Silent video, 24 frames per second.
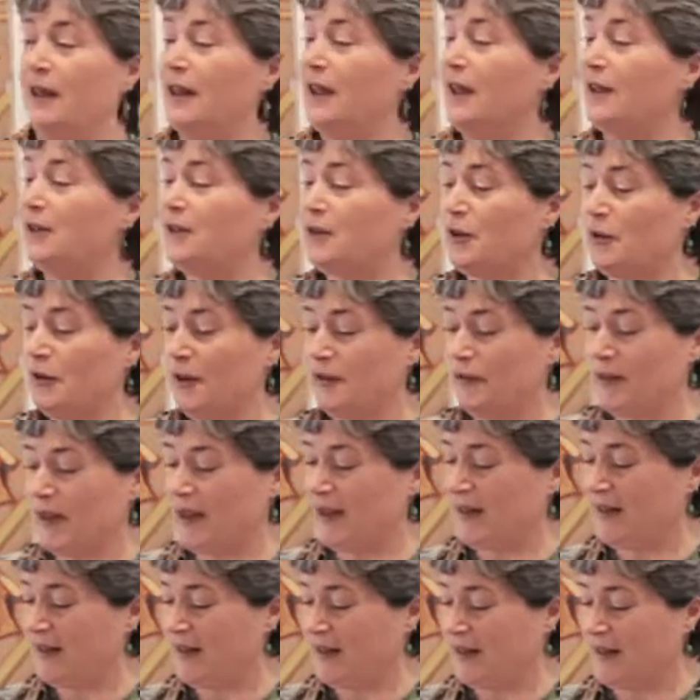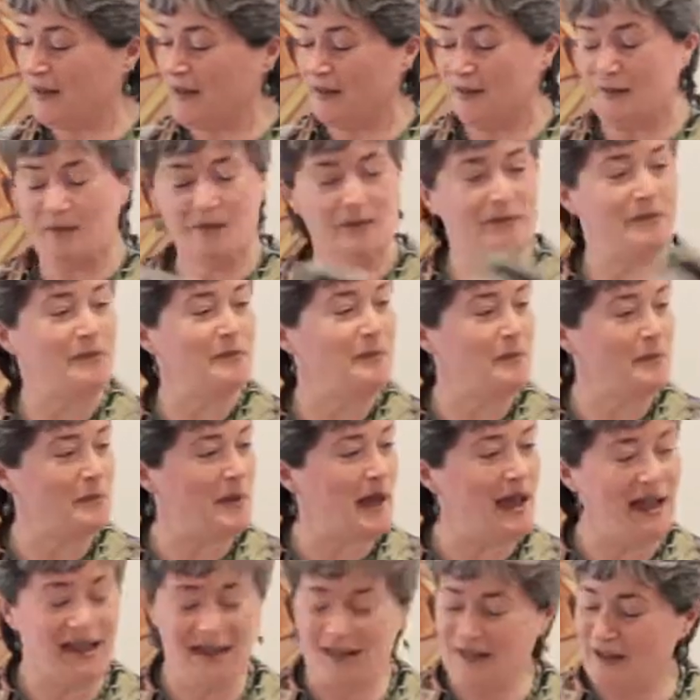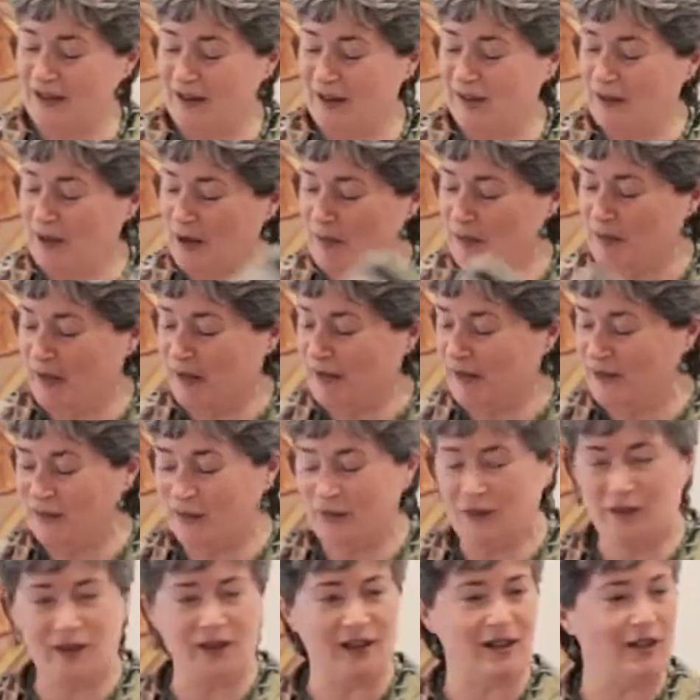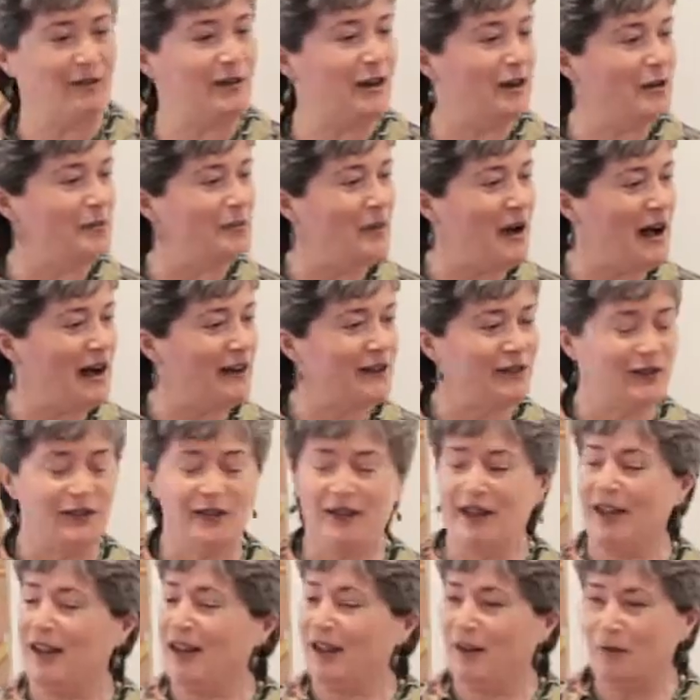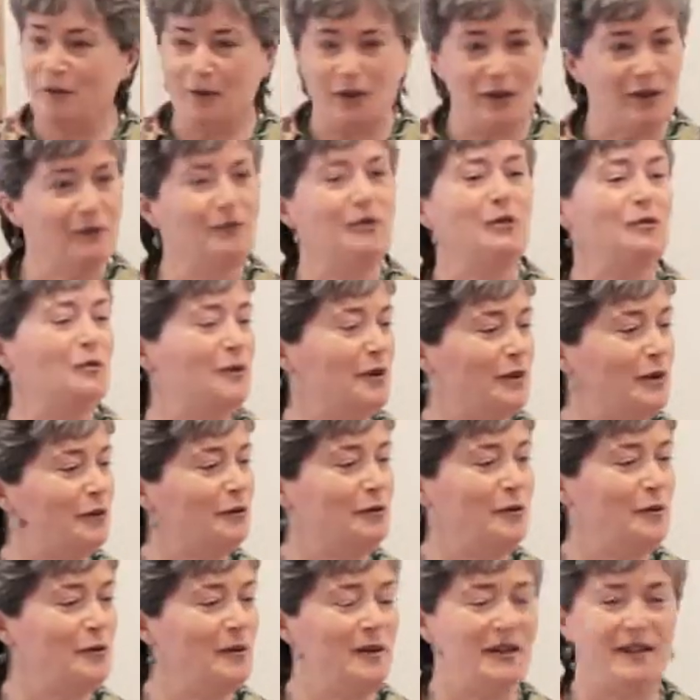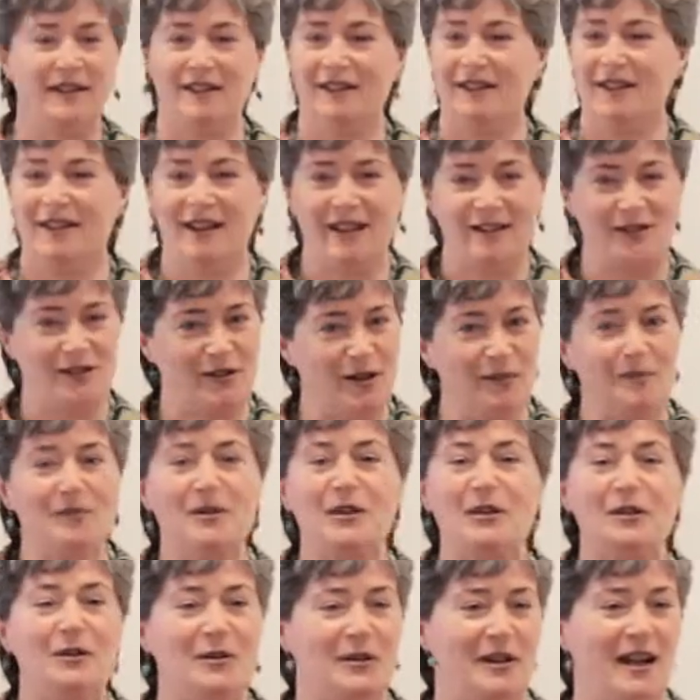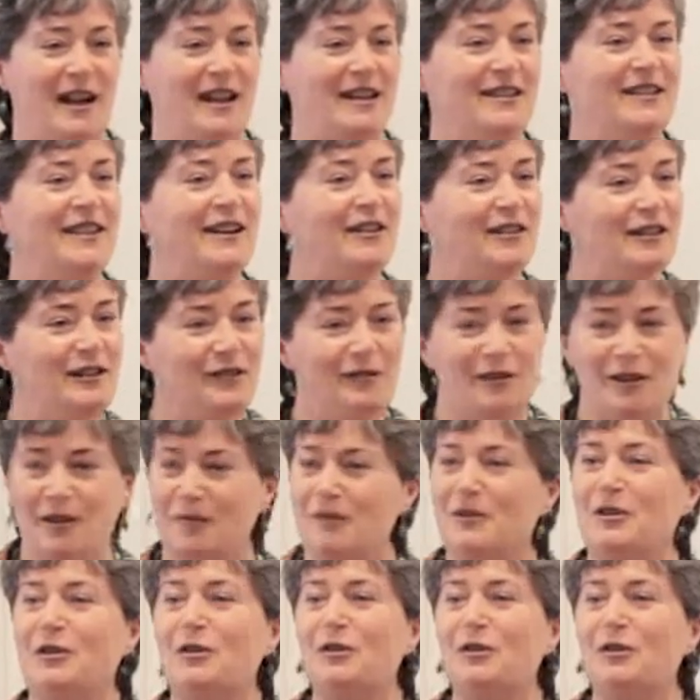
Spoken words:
And so I've got pads, and I've got pencils, and I've got a box. Whatever you want to throw in, it's up to you guys. I'll leave it up to your